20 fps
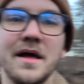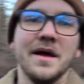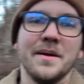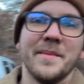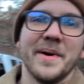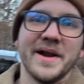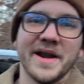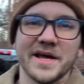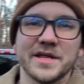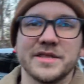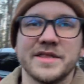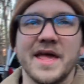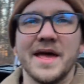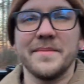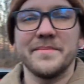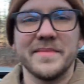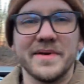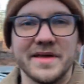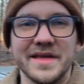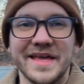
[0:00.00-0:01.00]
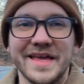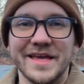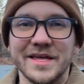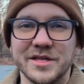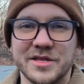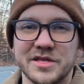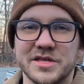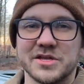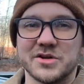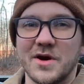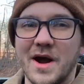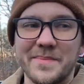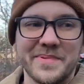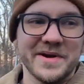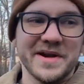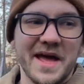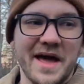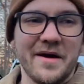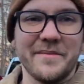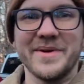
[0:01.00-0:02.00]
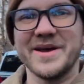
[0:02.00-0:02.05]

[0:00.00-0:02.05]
my next step is strap it down,